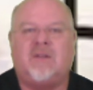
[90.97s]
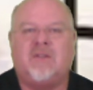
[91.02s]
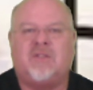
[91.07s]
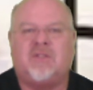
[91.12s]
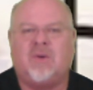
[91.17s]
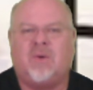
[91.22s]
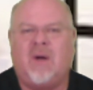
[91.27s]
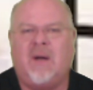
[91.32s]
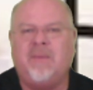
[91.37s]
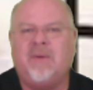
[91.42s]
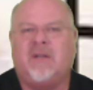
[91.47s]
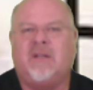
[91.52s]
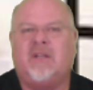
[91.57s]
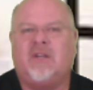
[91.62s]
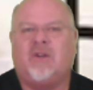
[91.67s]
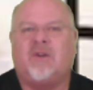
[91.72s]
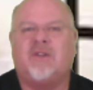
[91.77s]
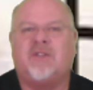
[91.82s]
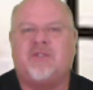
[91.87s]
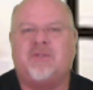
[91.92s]
So I would
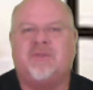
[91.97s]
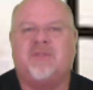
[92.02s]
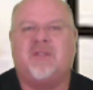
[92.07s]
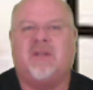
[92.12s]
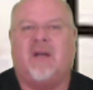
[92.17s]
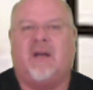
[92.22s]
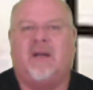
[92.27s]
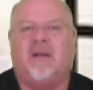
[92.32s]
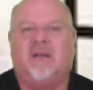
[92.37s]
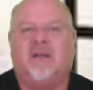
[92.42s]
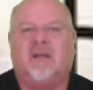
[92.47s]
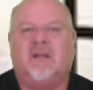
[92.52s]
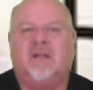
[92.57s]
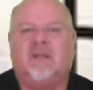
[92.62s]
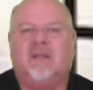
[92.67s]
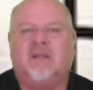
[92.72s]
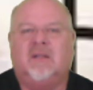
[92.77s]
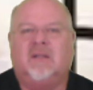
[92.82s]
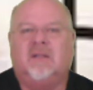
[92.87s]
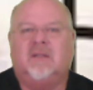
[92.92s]
encourage you today
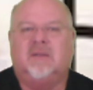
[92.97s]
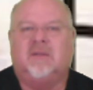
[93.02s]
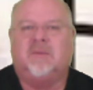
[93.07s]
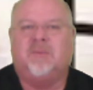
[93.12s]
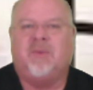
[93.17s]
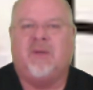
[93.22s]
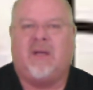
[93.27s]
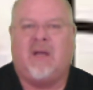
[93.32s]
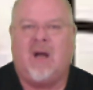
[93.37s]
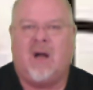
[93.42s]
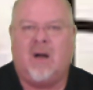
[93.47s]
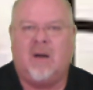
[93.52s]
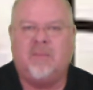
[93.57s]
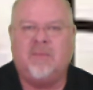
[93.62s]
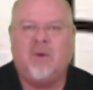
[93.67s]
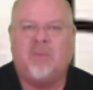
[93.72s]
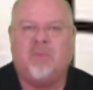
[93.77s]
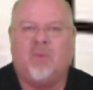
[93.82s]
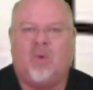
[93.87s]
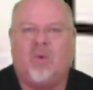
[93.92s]

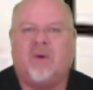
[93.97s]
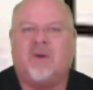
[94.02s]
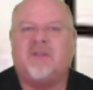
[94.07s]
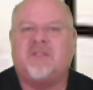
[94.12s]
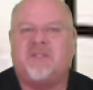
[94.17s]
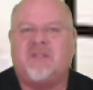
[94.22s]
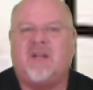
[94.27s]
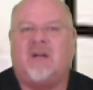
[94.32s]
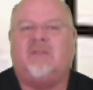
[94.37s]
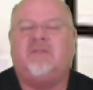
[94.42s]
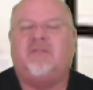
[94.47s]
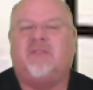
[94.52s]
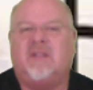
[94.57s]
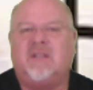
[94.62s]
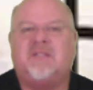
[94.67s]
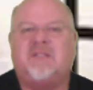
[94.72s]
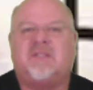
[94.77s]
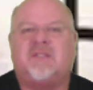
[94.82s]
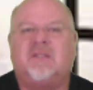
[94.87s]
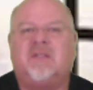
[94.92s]
become more
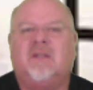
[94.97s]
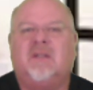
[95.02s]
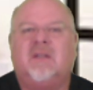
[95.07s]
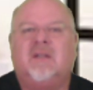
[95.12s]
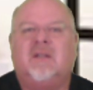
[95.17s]
selfless